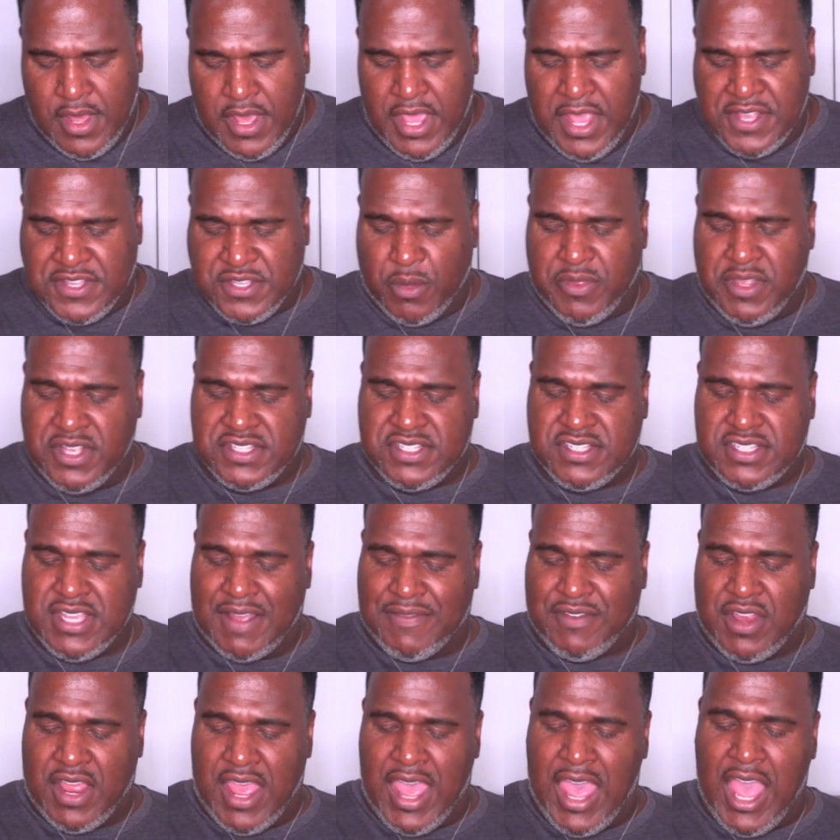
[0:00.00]
And so this is
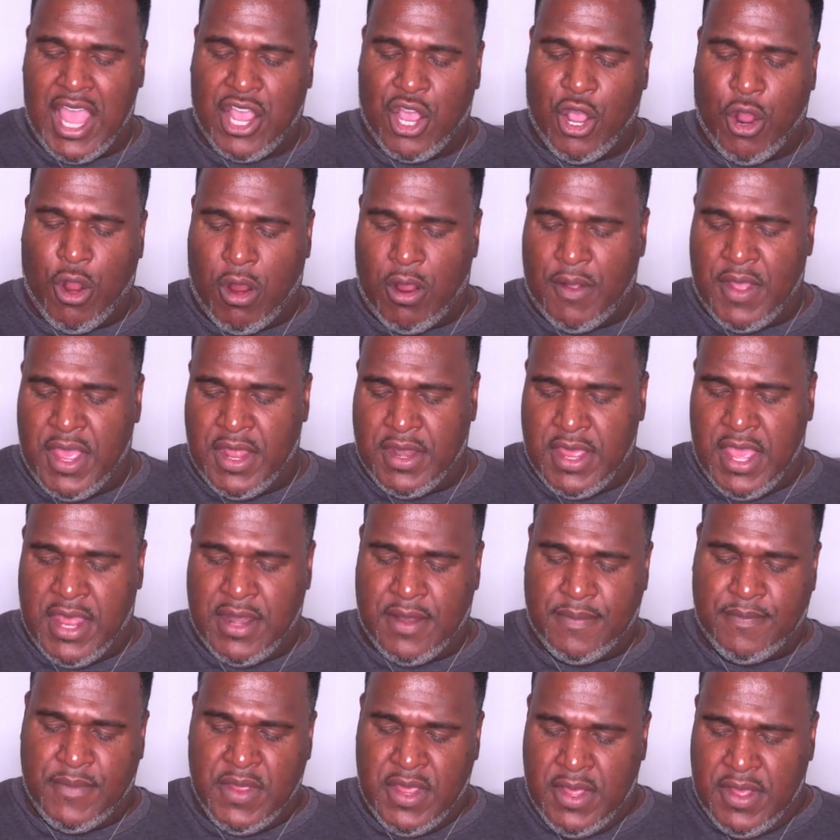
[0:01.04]
after Hagar and,
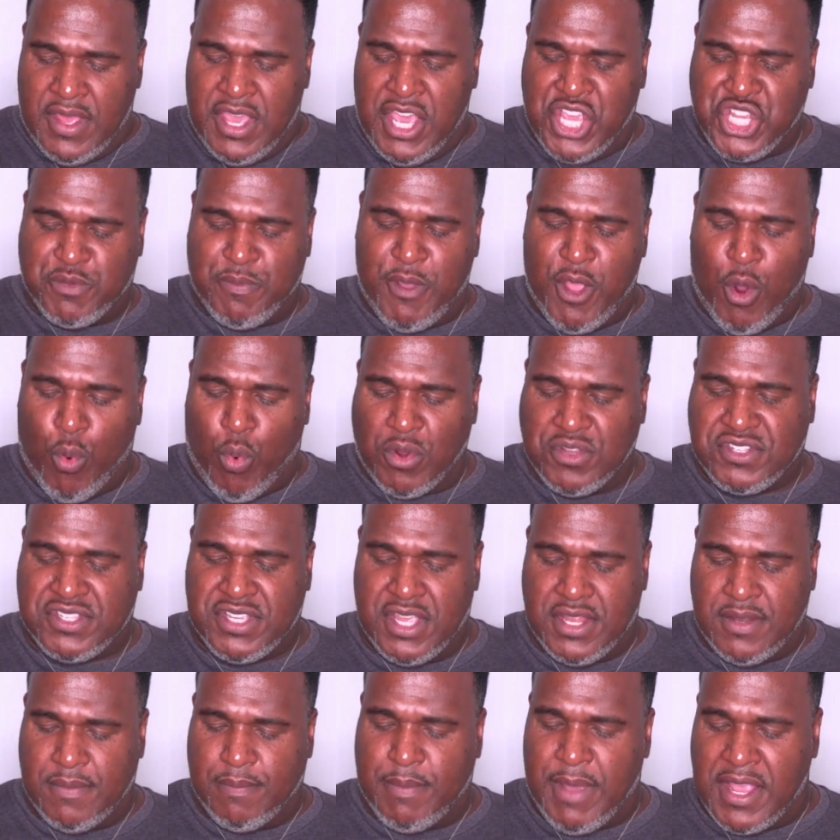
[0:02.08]
and Ishmael were
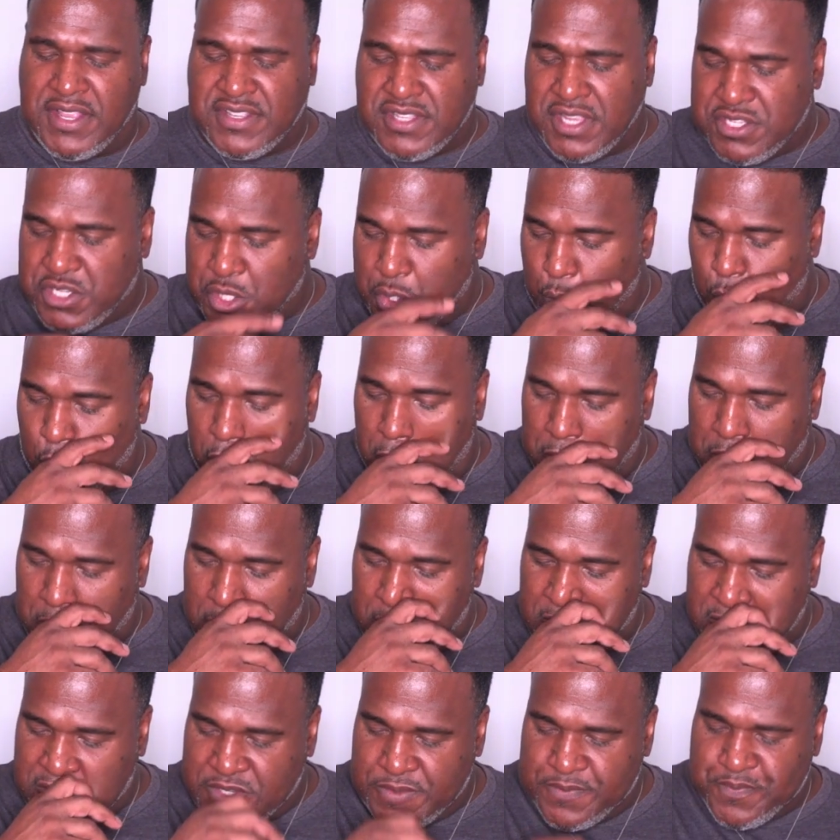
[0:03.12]
sent basically into the
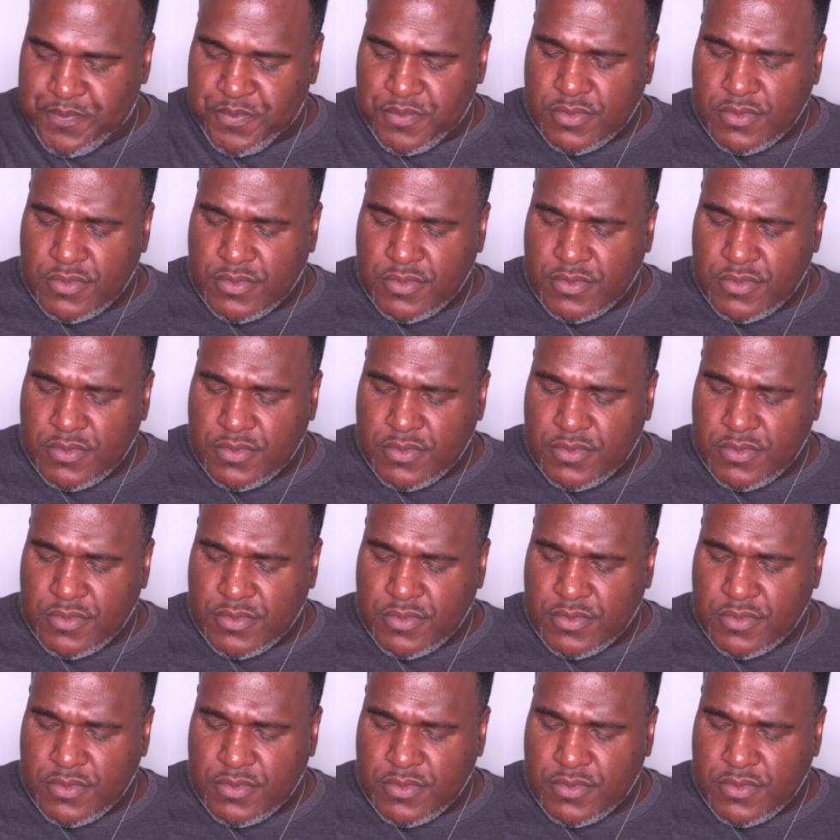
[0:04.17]
wilderness.